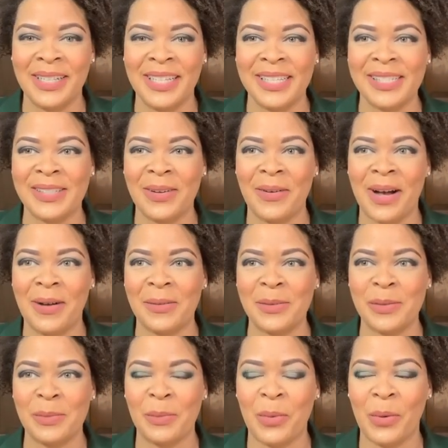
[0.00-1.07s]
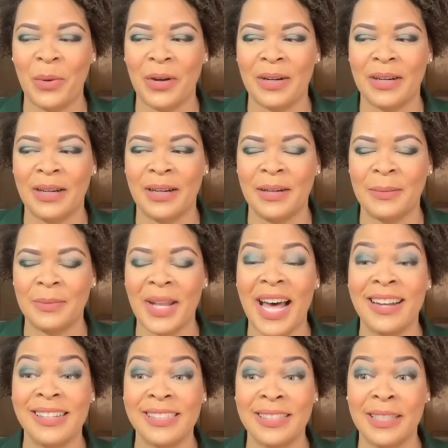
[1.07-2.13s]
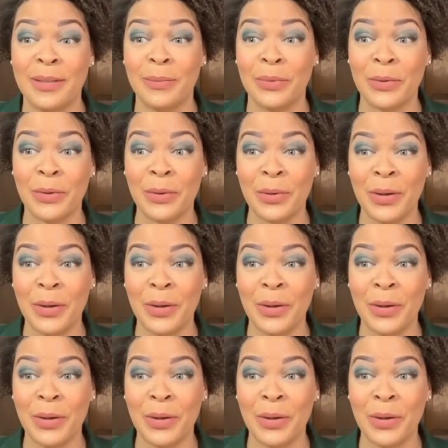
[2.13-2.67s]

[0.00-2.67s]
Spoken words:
So I was more not as liberal